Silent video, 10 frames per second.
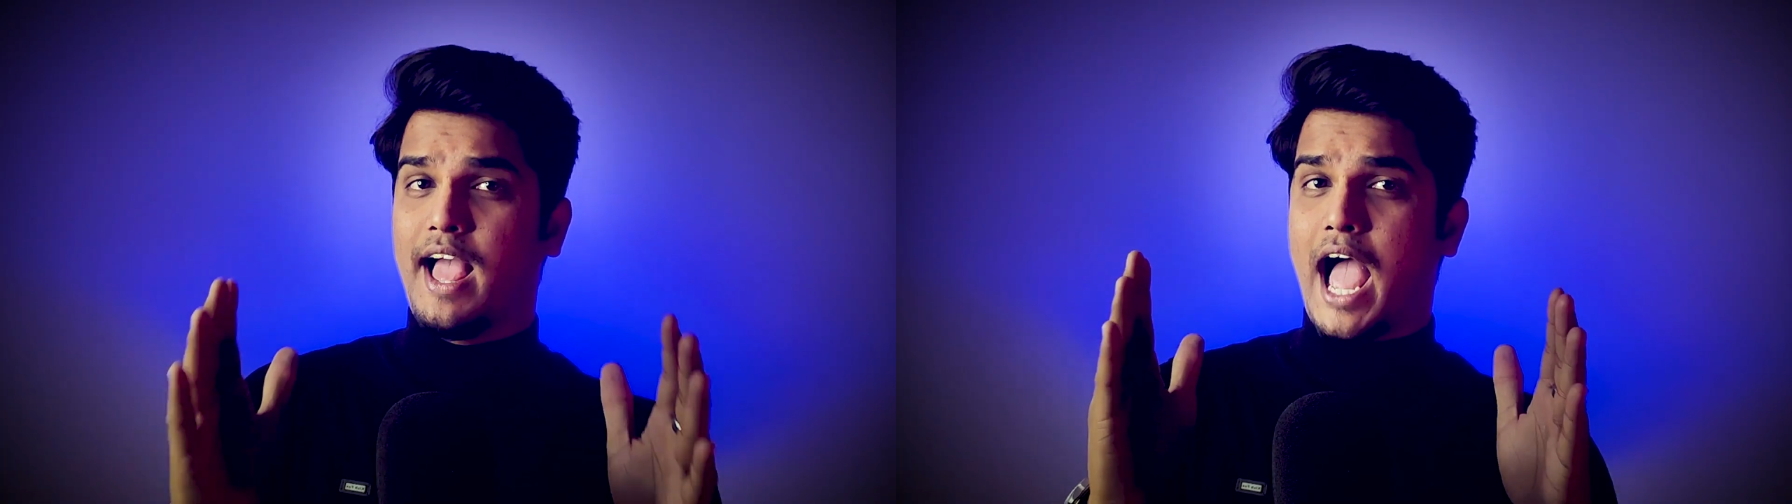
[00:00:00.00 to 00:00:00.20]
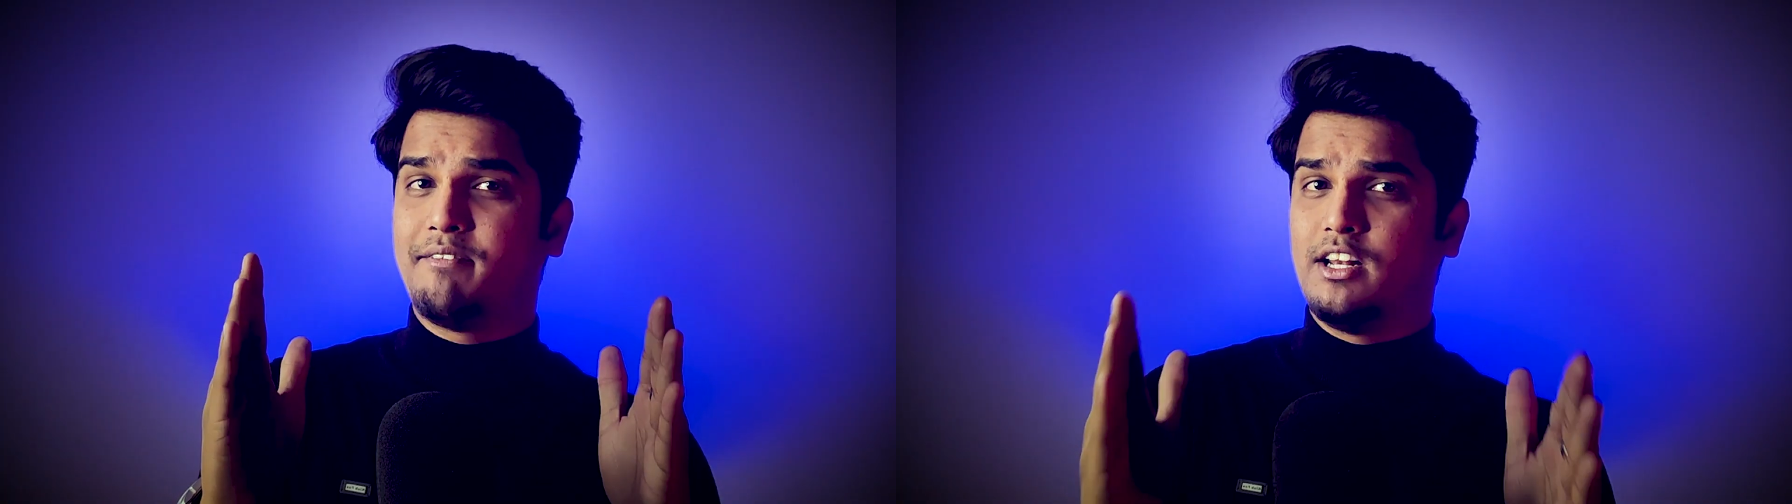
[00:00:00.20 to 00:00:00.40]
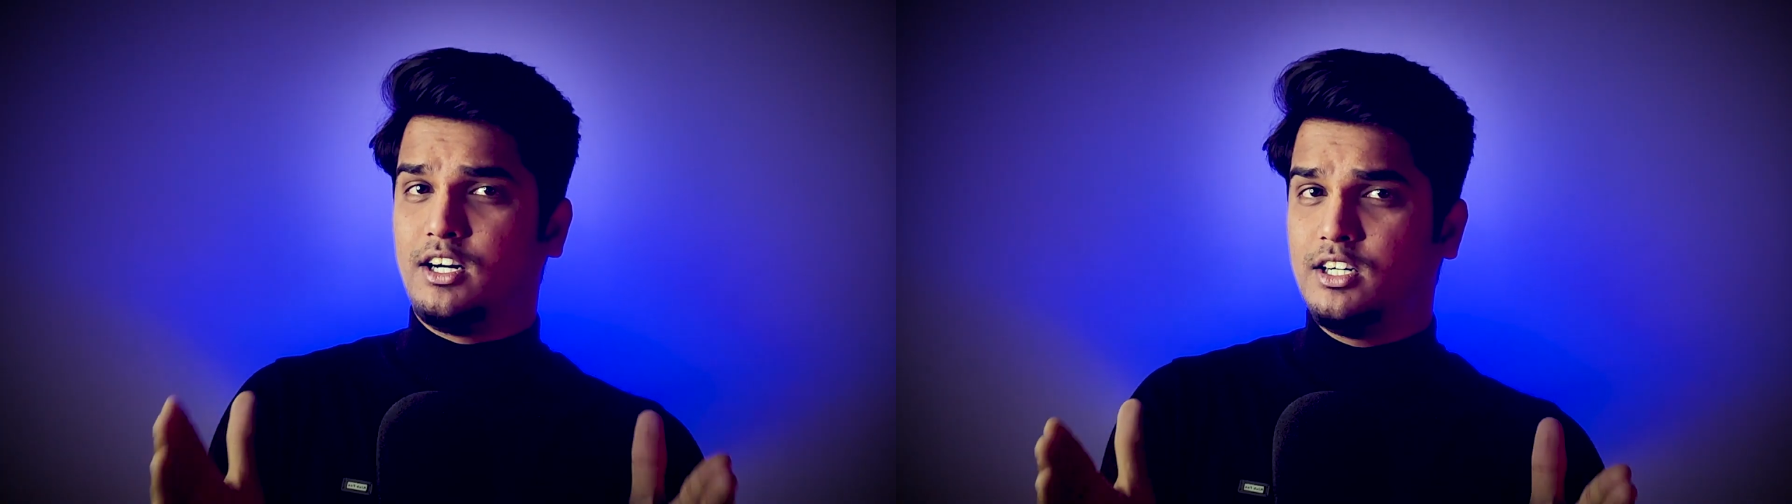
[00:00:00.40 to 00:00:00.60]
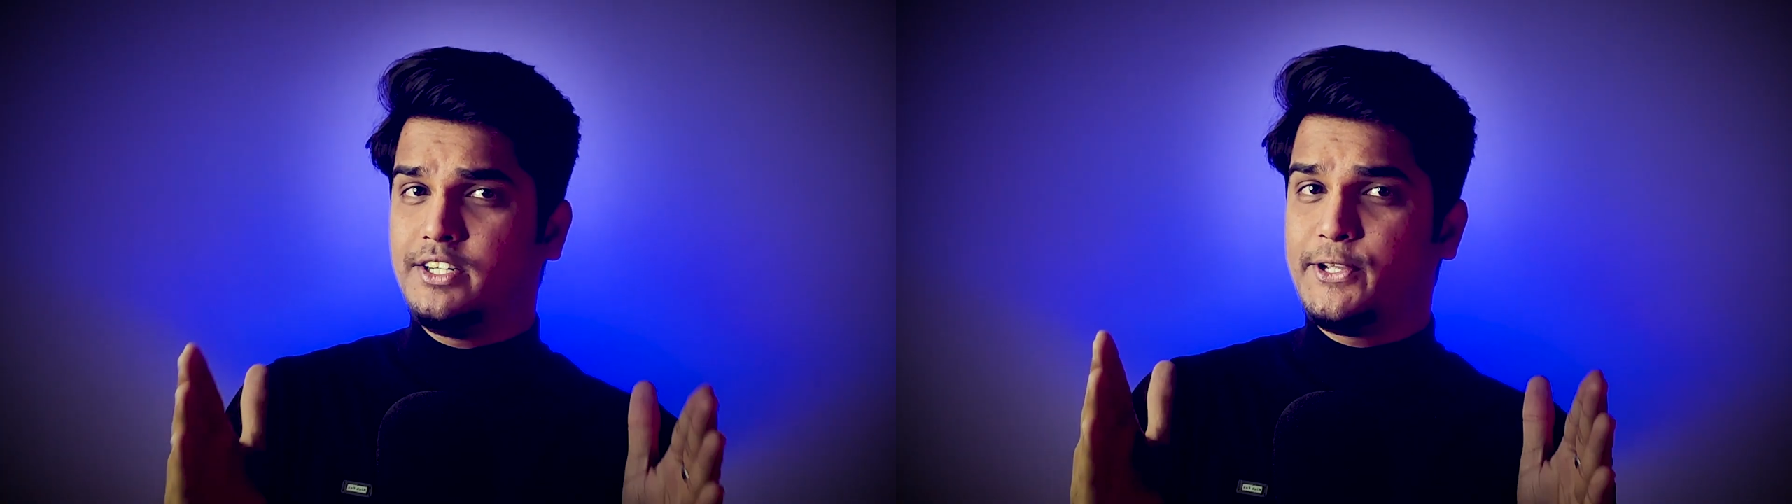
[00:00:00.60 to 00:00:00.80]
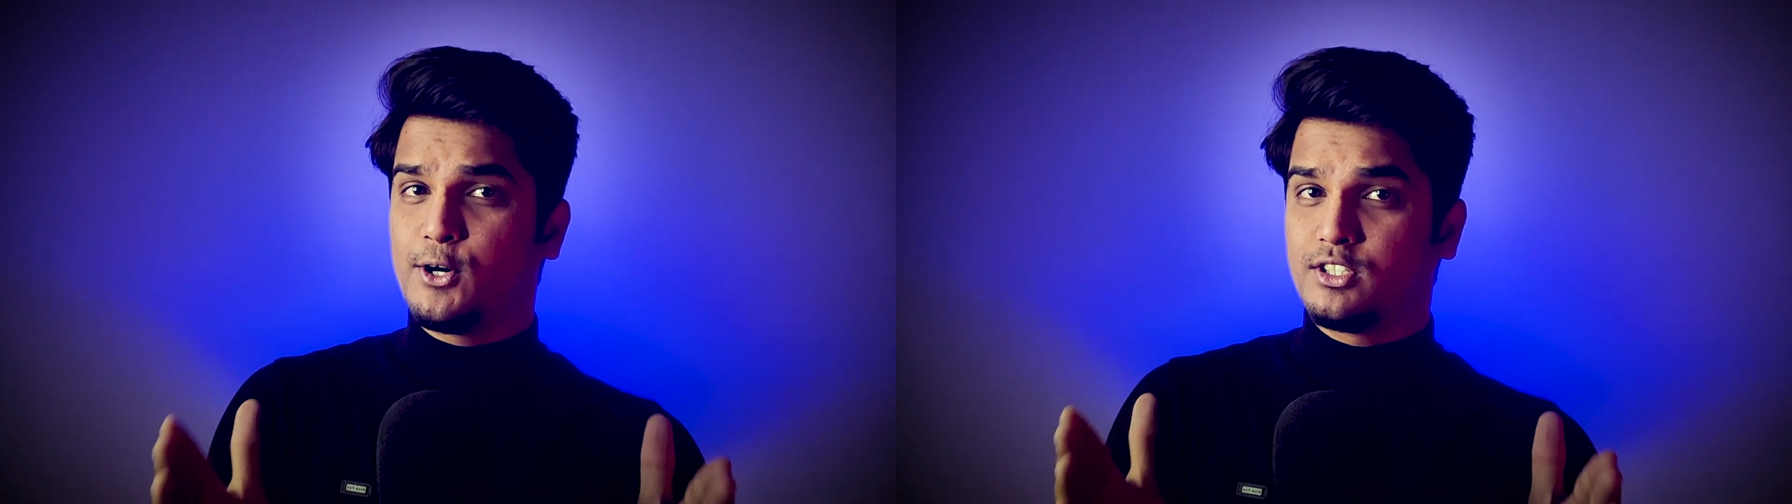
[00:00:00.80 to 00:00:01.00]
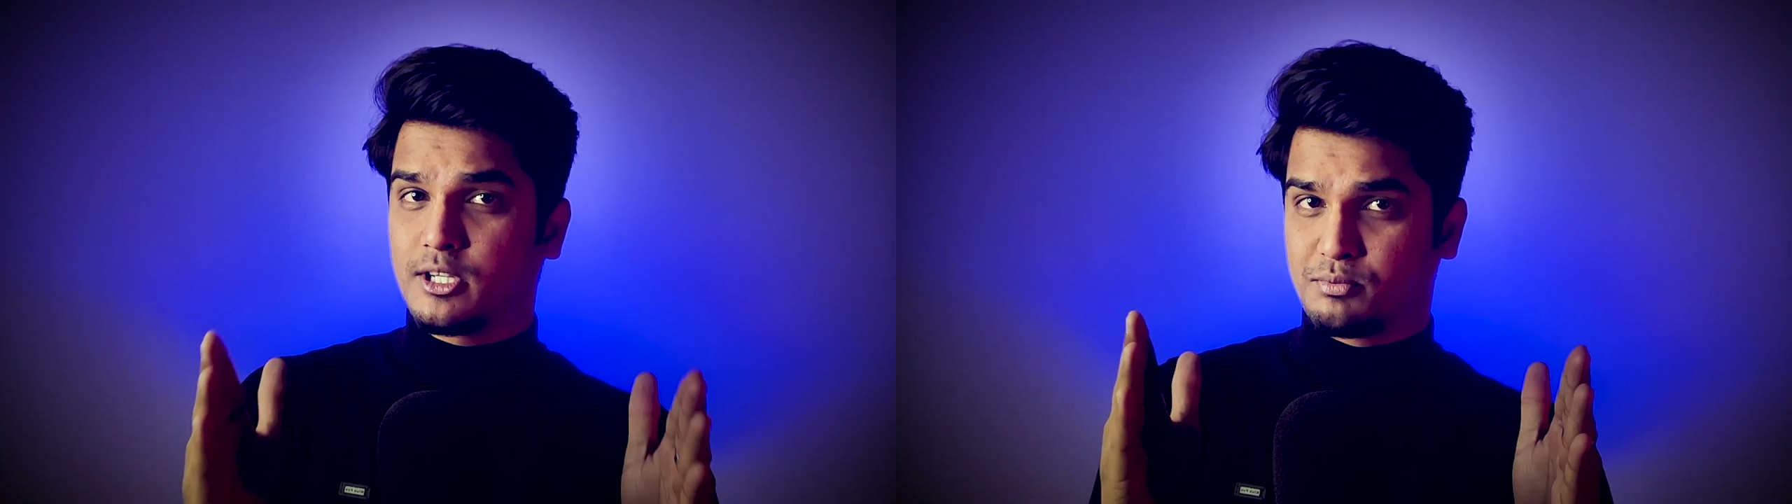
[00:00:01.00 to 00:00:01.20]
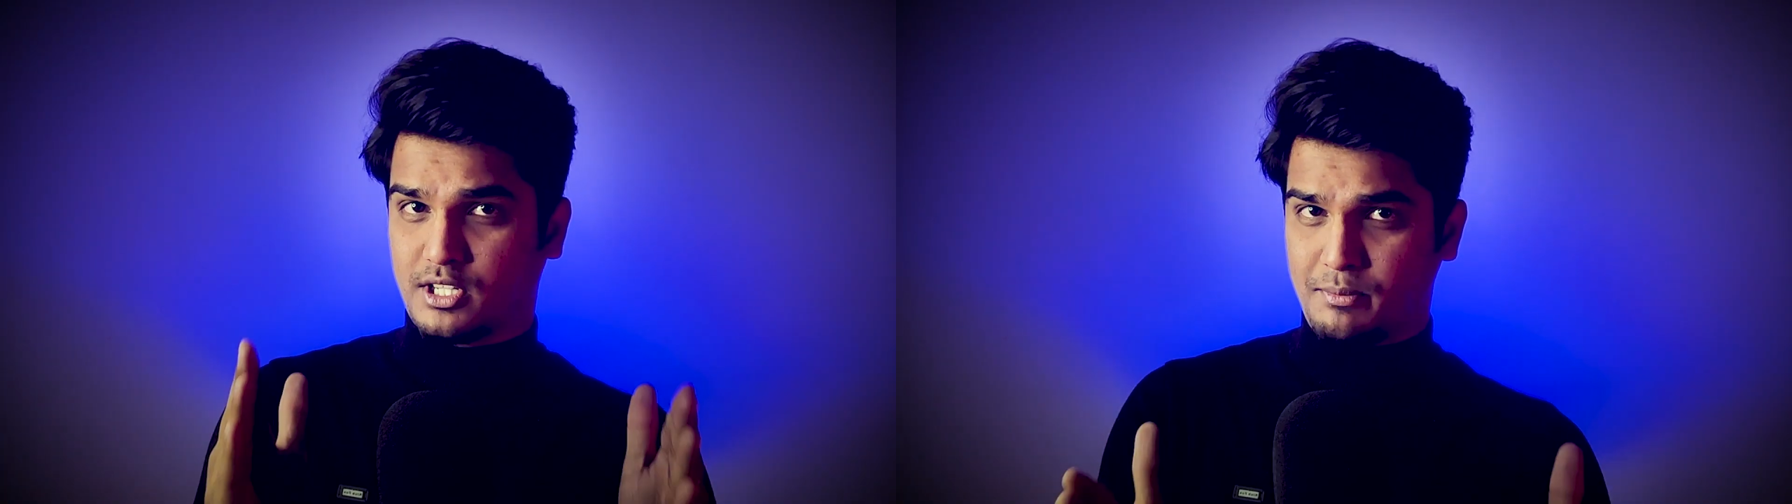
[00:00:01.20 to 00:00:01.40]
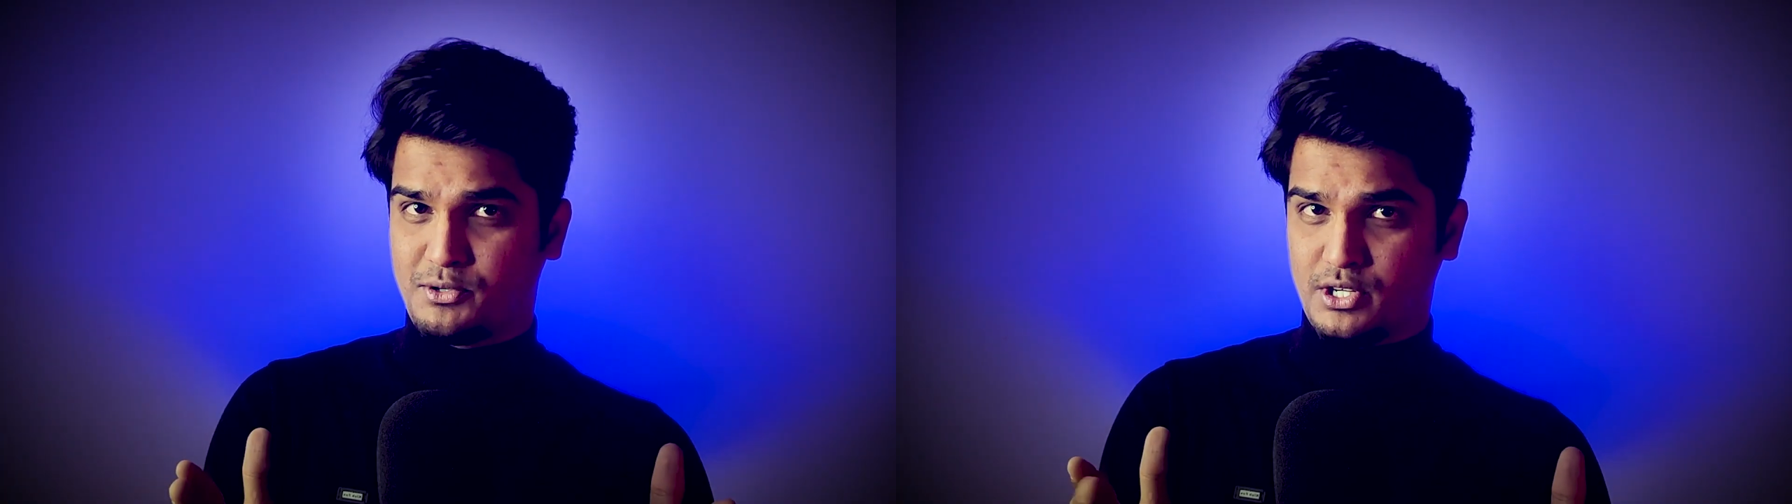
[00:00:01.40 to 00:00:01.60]
I will earn your
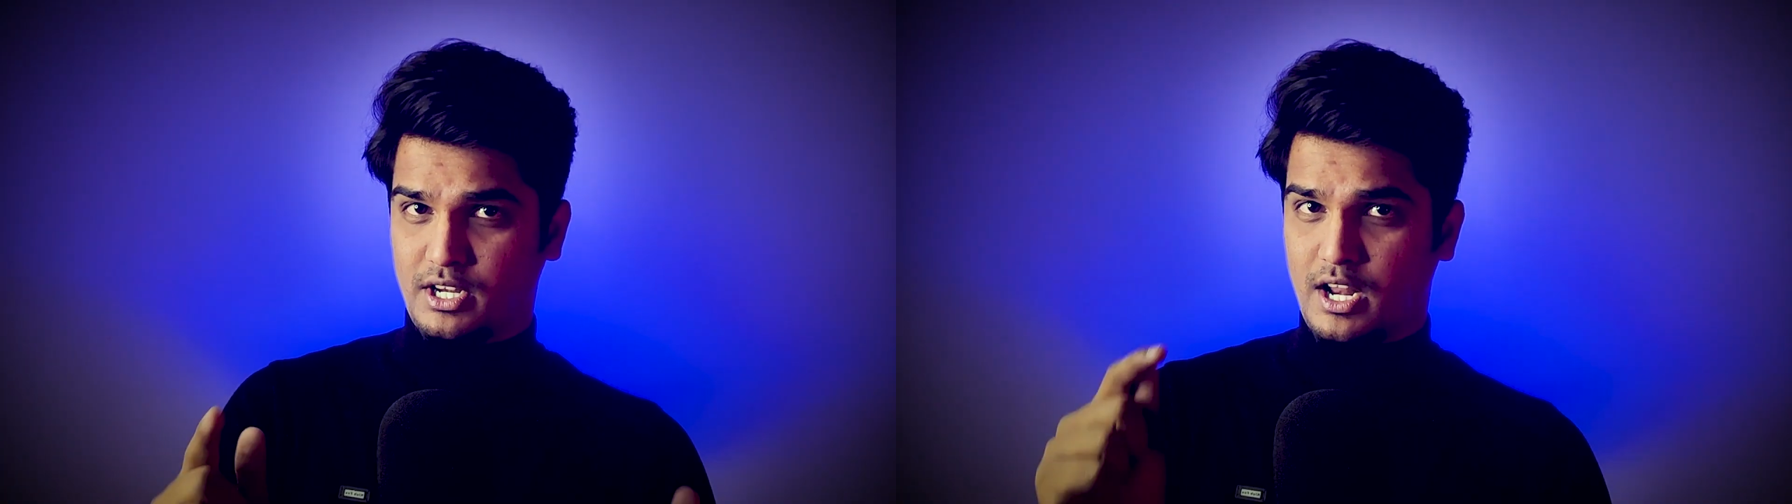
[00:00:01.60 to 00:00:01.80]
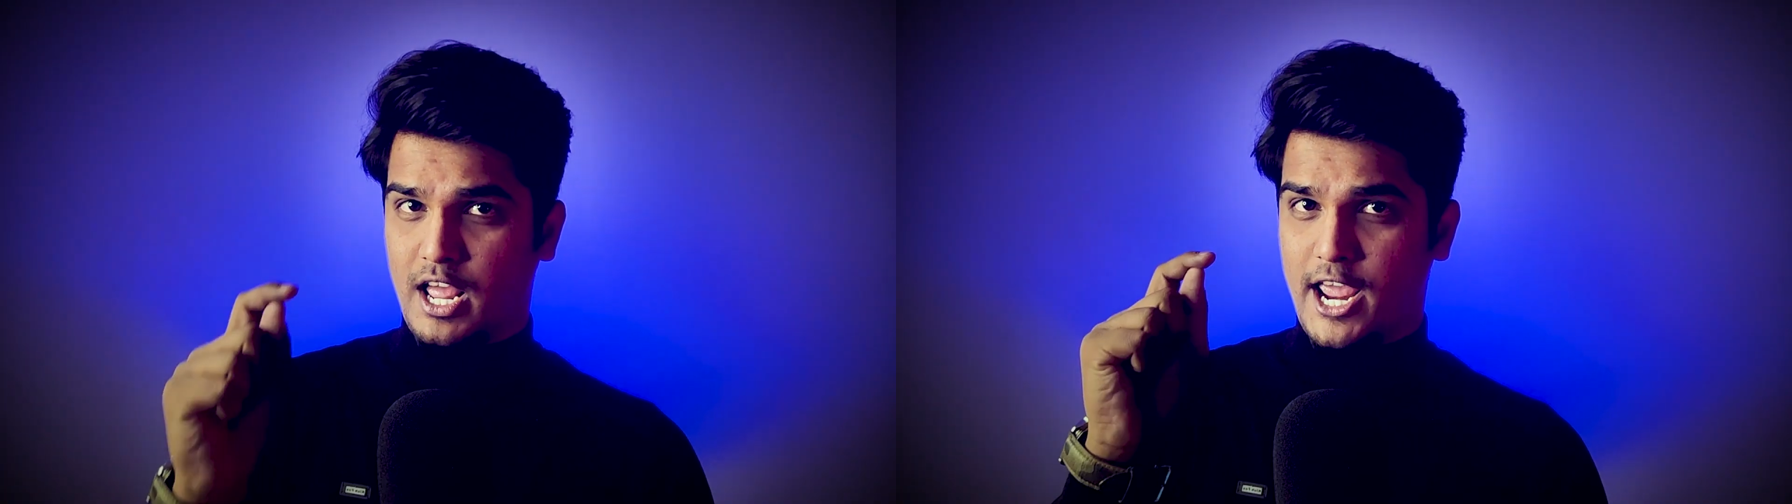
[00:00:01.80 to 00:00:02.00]
subscription